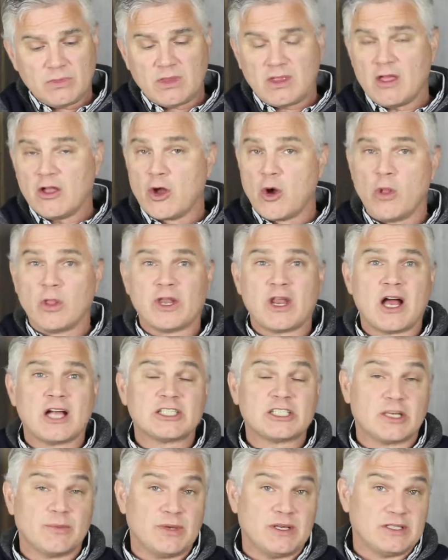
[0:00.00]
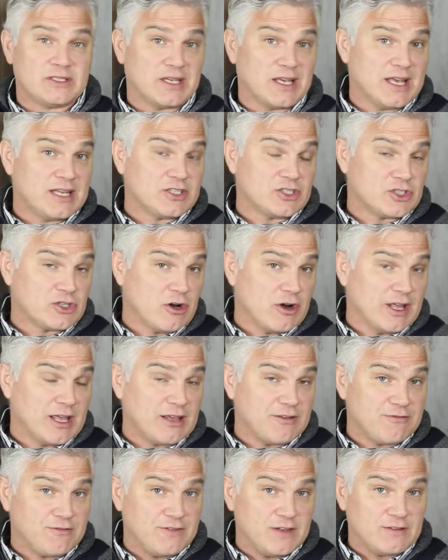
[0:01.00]
Colonoscopies, again, starting
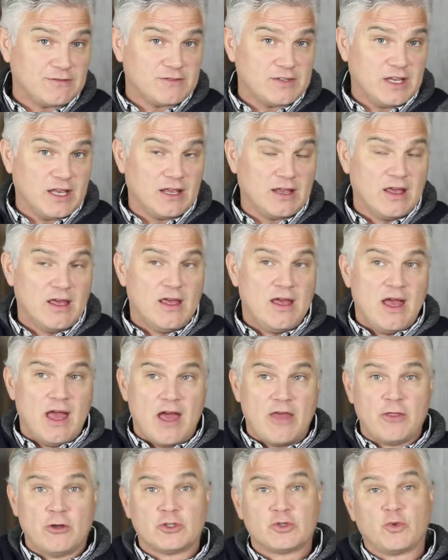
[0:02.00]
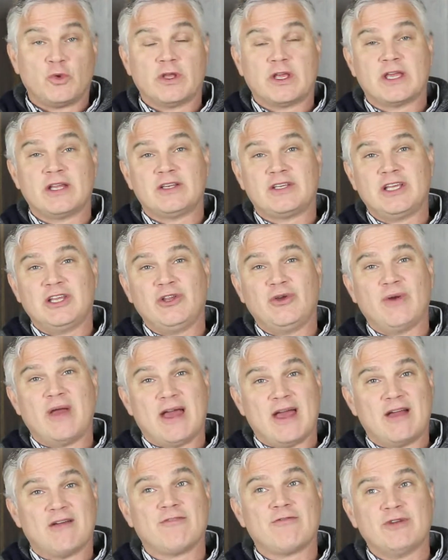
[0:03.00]
at 50, and those will continue
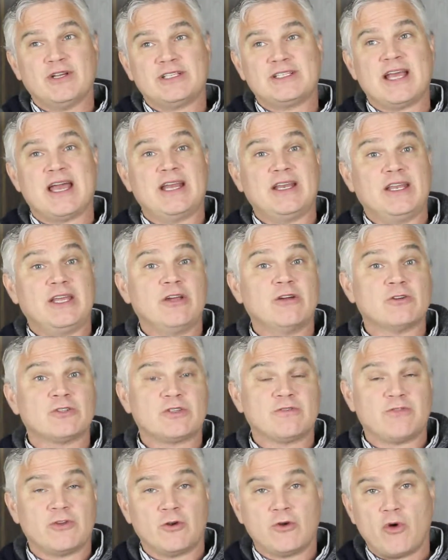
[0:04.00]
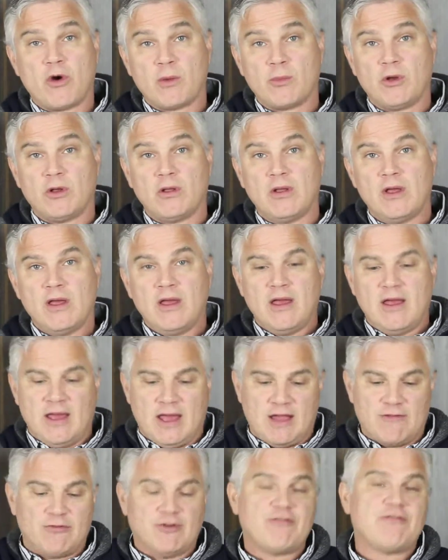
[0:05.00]
every 10 years if they're normal,
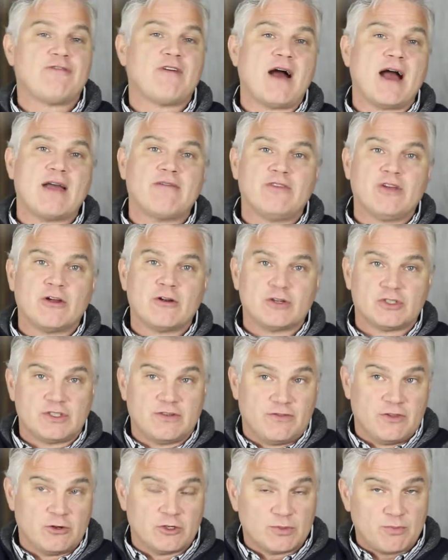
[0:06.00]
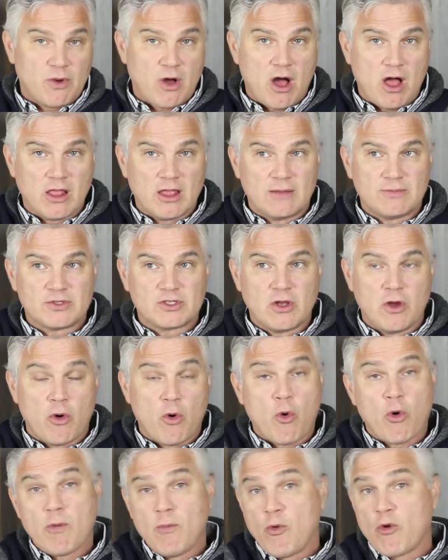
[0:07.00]
every 5 years if there's polyps,
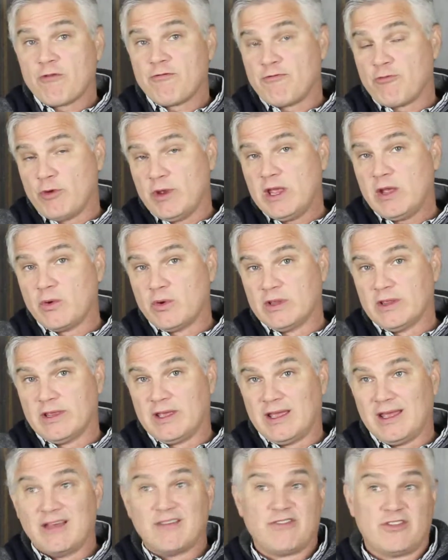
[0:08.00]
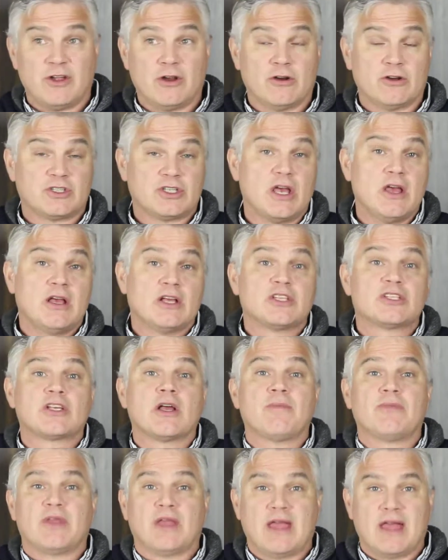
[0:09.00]
or more frequently if there's
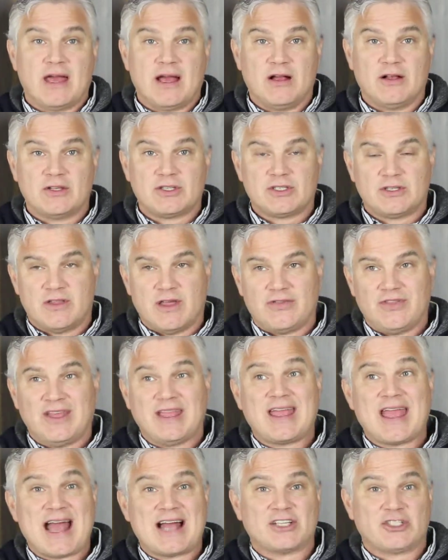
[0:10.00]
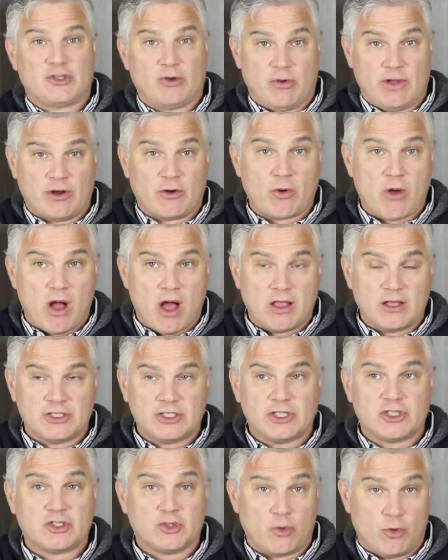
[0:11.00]
something else that the
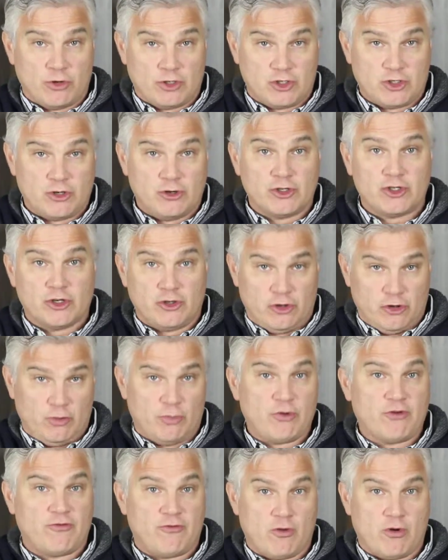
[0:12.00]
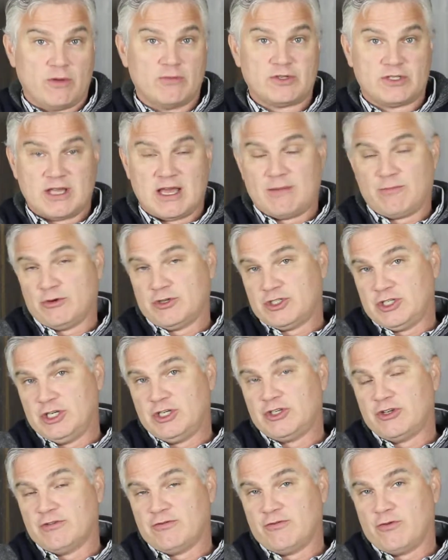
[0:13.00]
gastroenterologist or surgeon who performs that
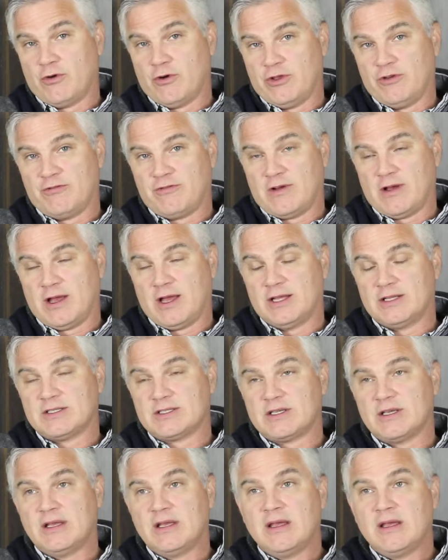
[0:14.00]
procedure for you finds.